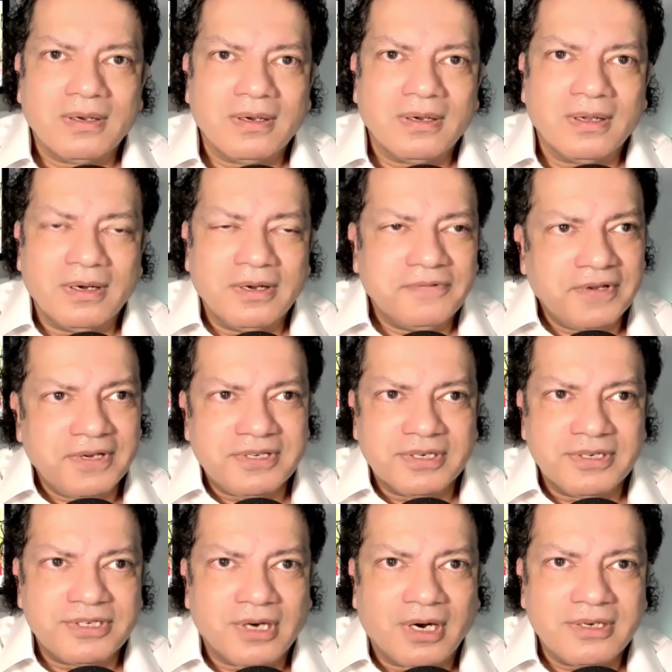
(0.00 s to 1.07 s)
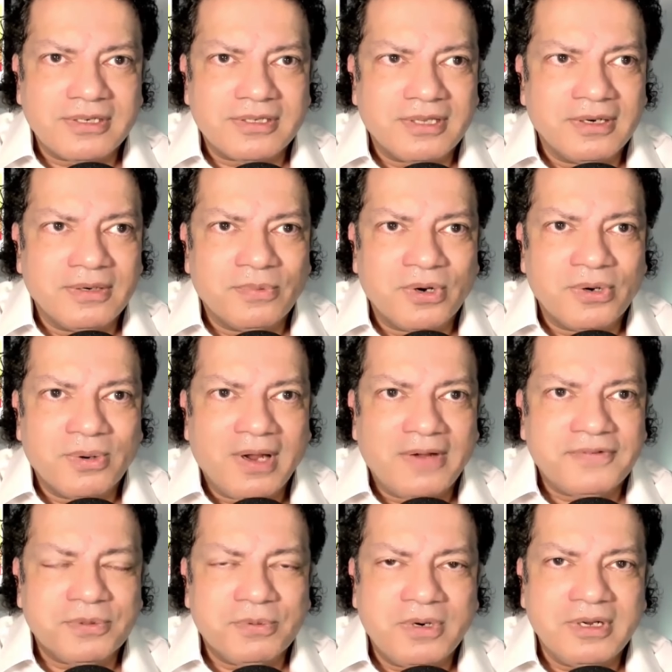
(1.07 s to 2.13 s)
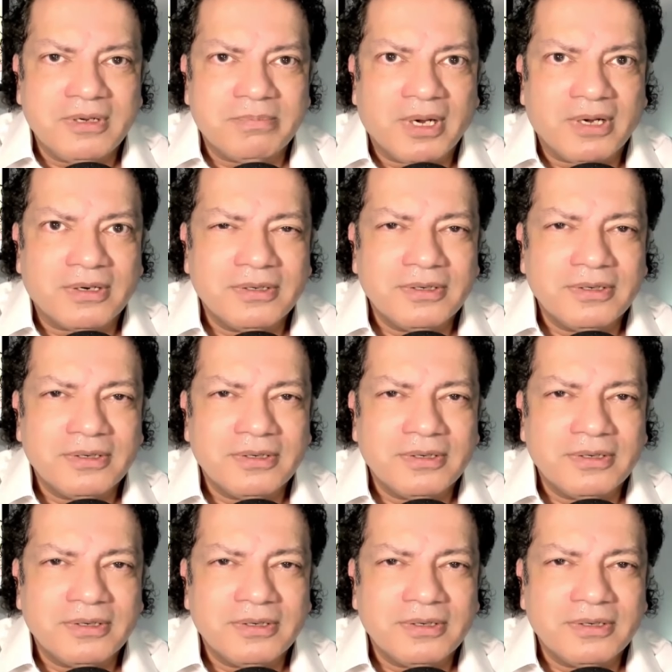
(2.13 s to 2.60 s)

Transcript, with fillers: And if he's in charge, then what do I have to worry about?